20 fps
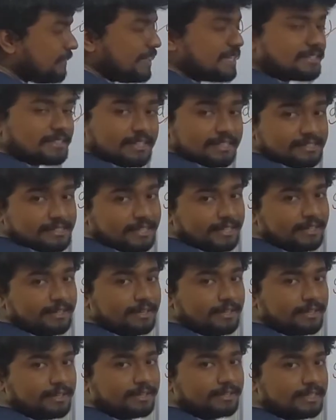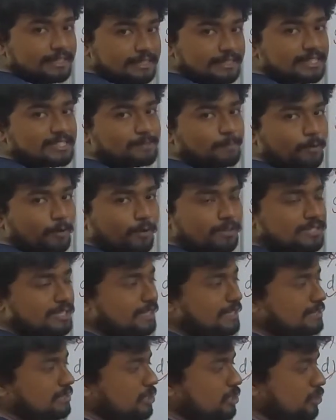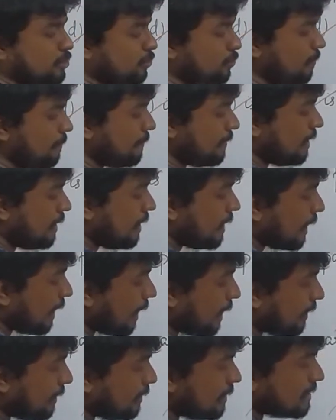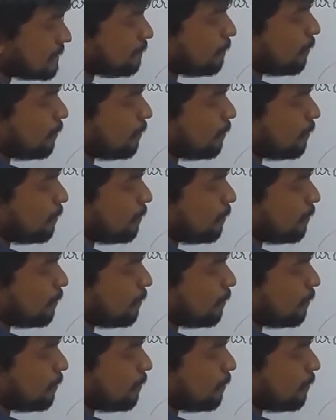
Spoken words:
we discussed here, this is a sporogenous tissue, and this